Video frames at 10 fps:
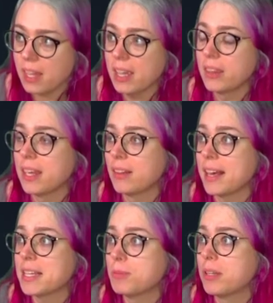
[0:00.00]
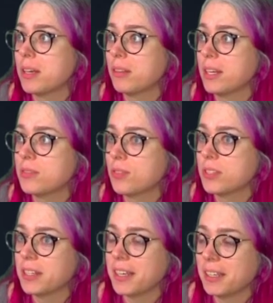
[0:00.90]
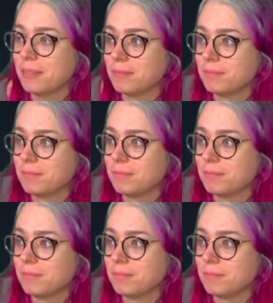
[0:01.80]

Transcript: And then last but not least for tonight,